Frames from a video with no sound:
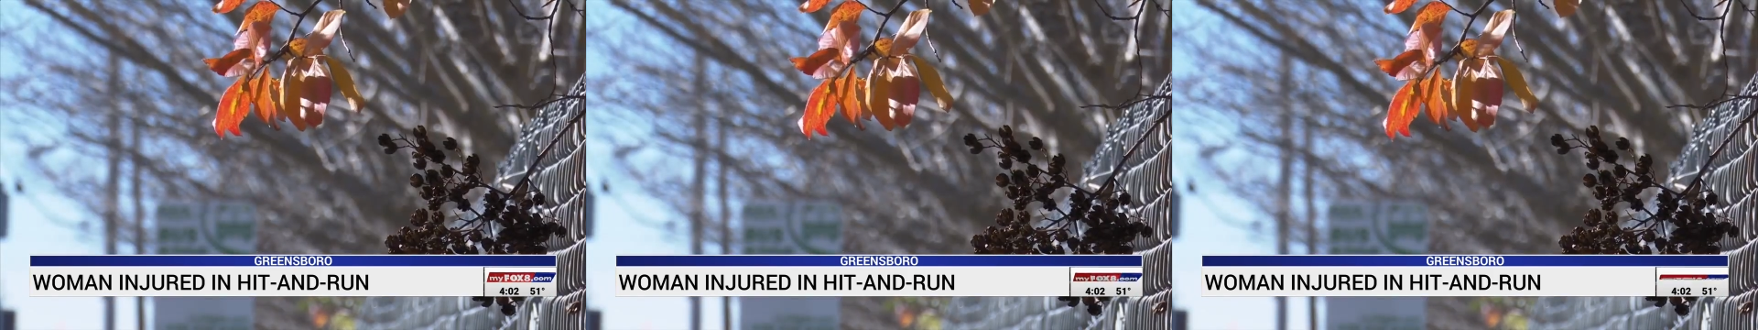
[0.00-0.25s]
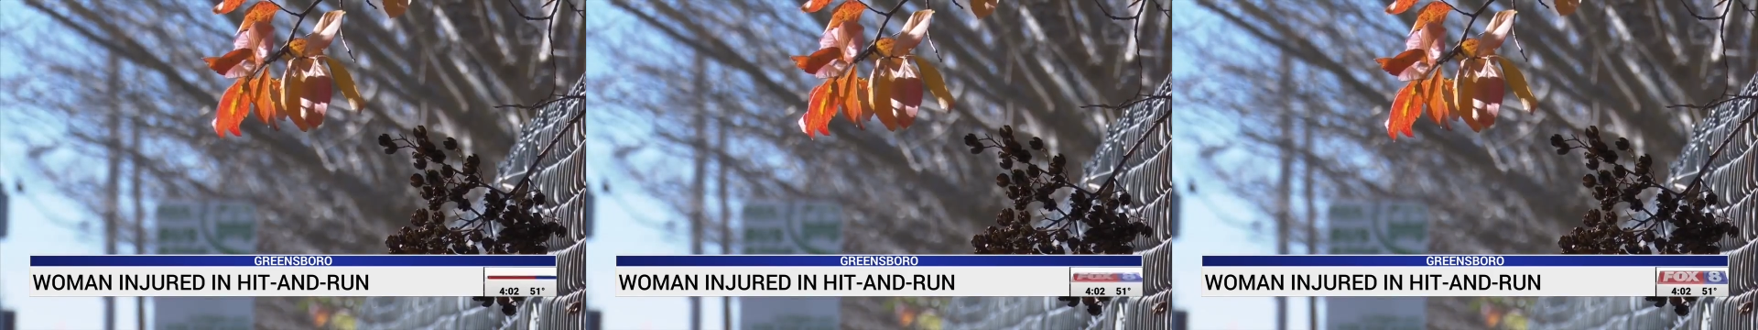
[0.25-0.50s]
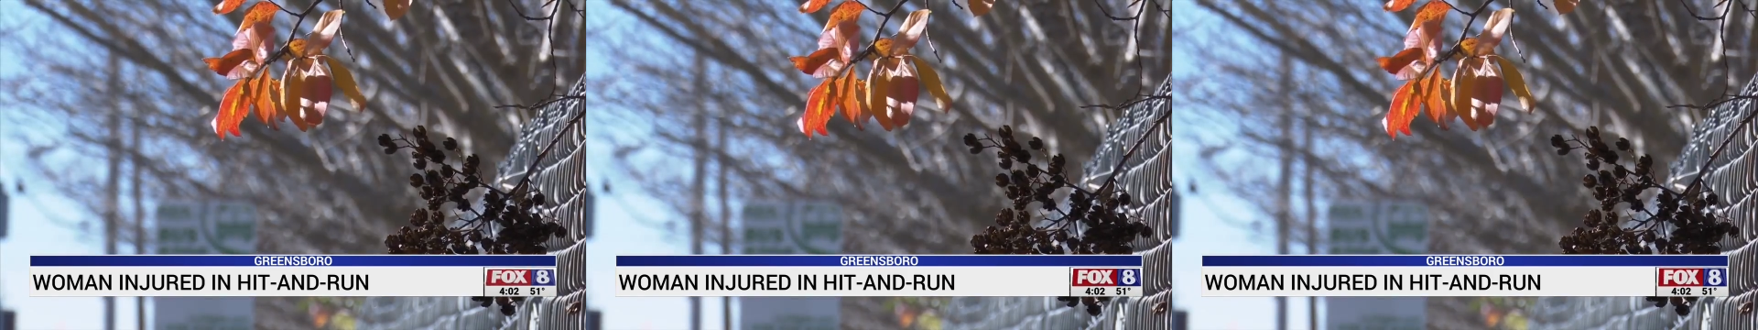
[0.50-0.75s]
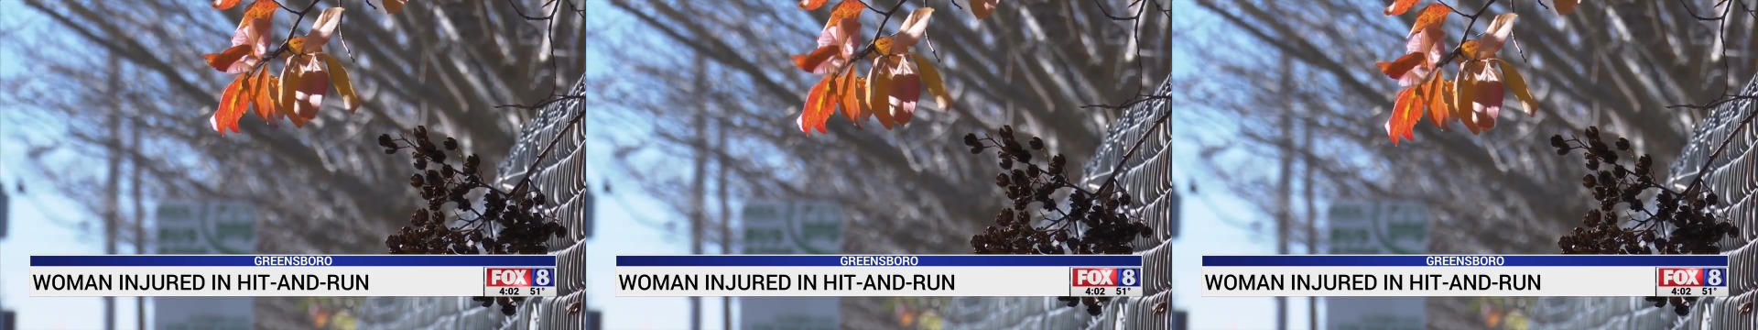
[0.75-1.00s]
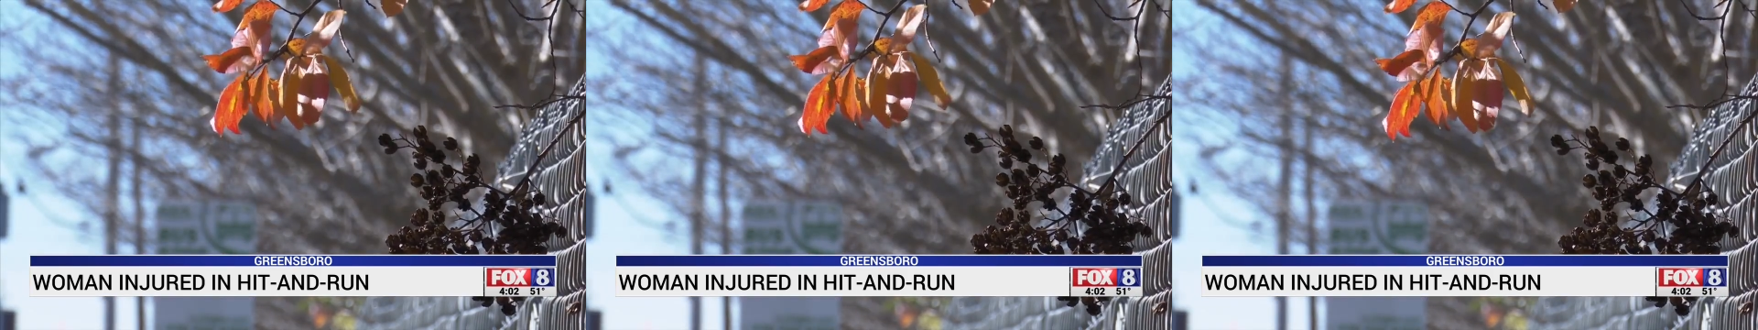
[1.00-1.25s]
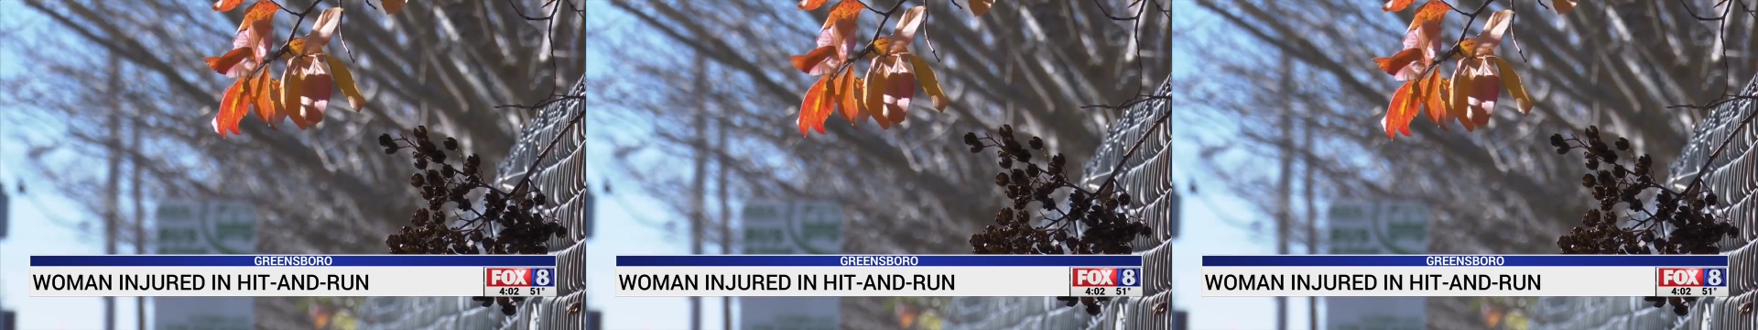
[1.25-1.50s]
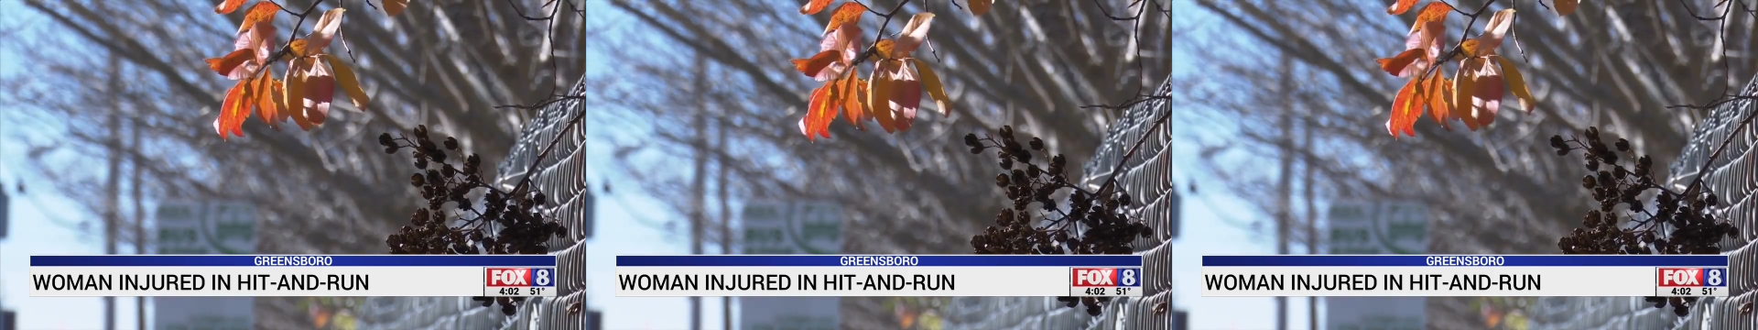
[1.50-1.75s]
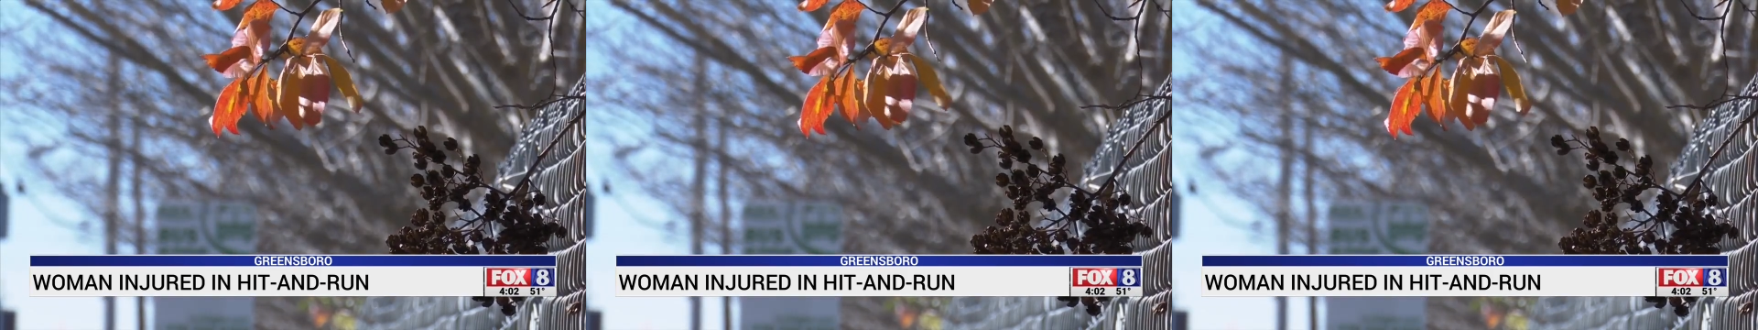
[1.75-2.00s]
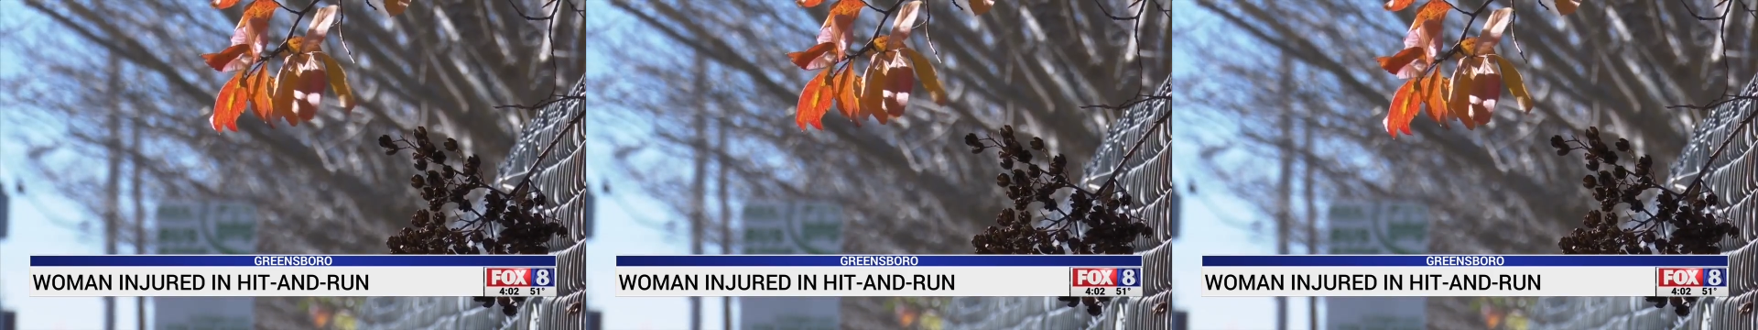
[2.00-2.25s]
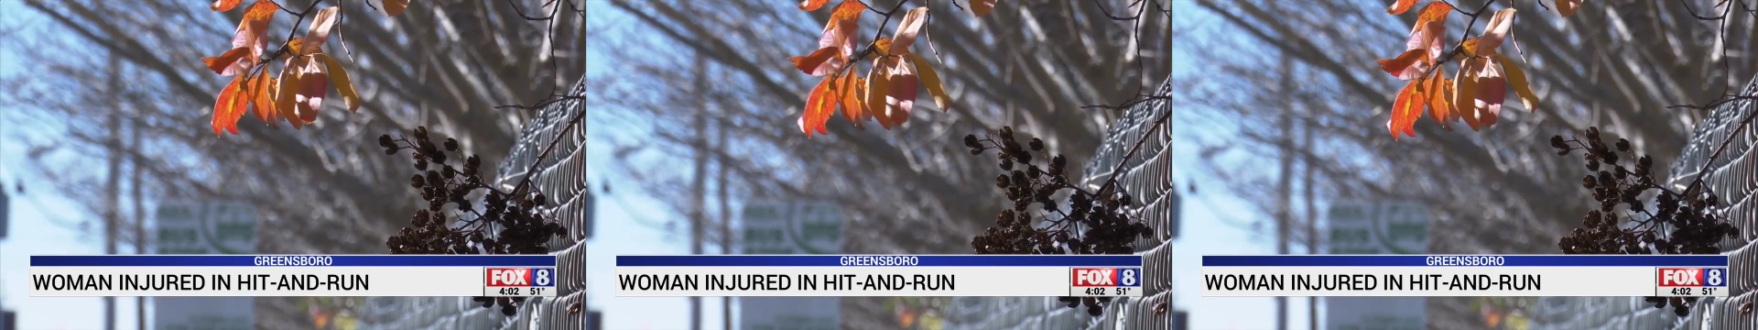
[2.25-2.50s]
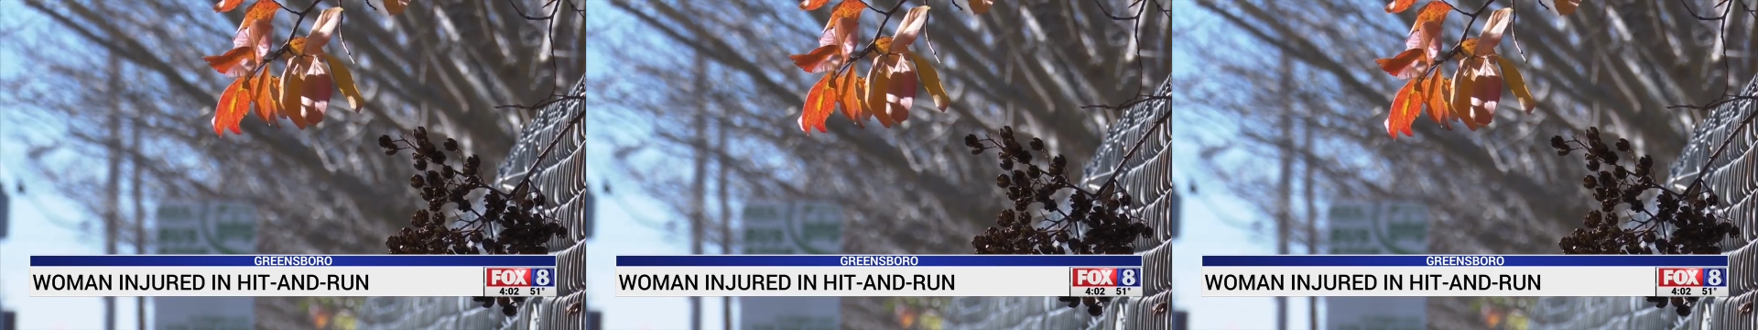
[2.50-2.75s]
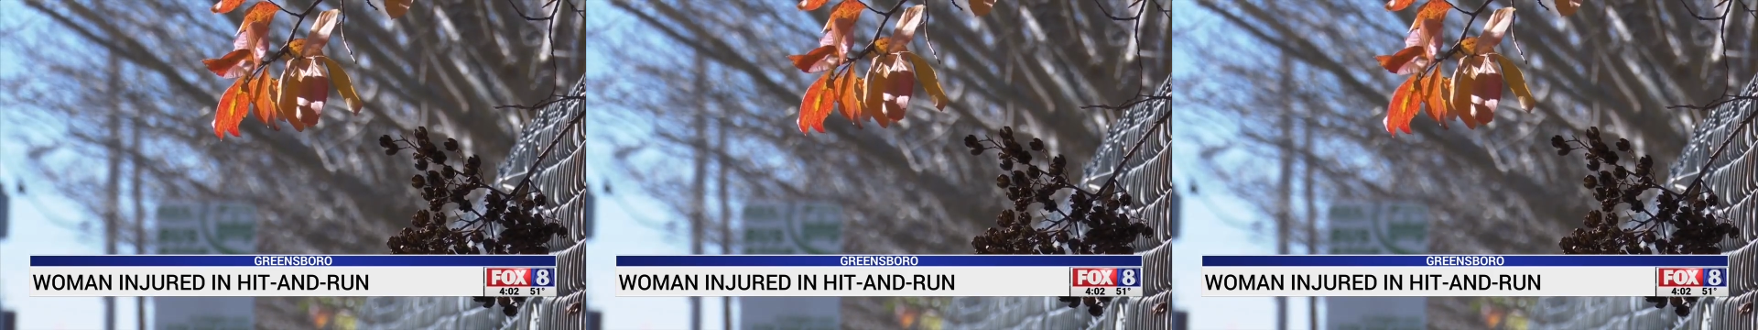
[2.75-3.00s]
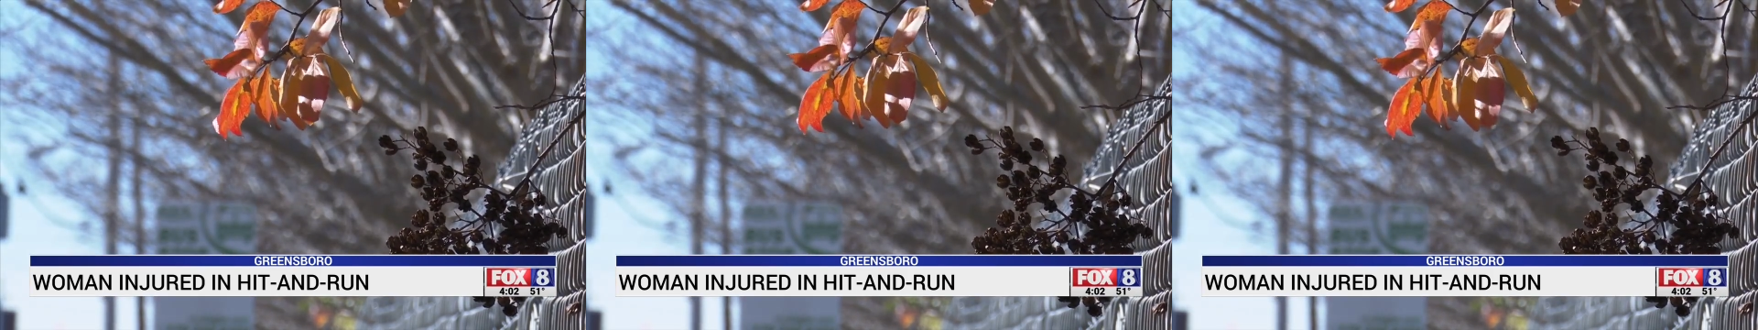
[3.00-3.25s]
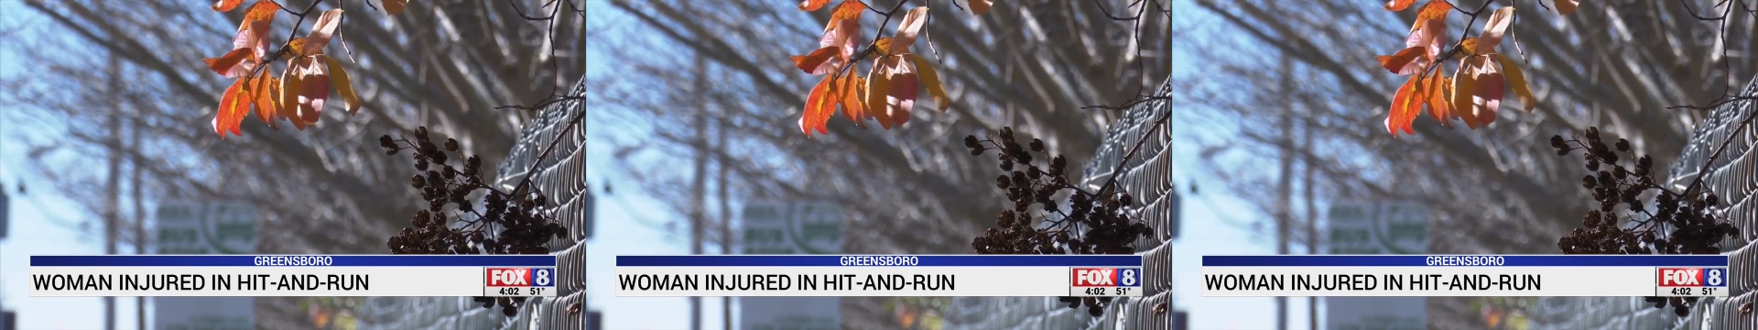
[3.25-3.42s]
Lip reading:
Nobody's mouth can be seen.